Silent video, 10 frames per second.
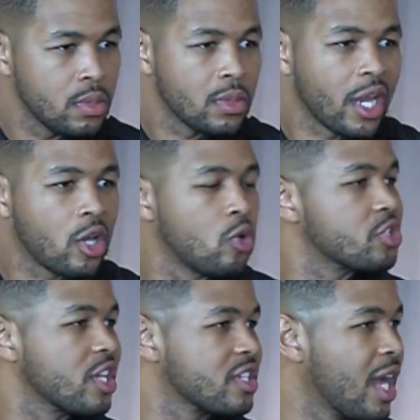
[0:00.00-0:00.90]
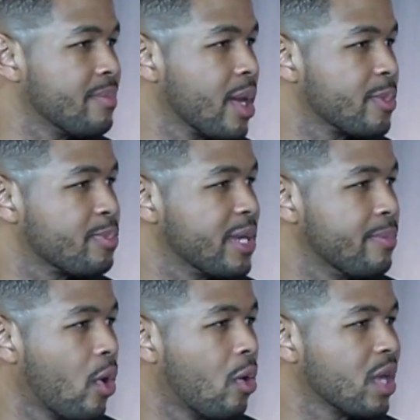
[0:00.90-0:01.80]
that coach that signed me up to play
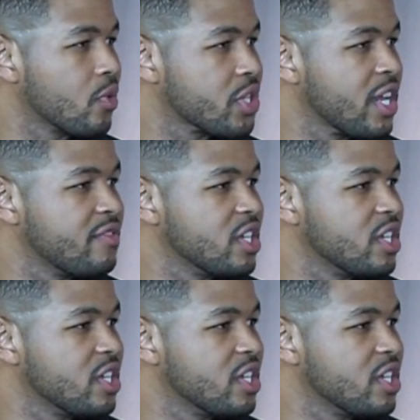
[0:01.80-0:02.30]
ball when I was 7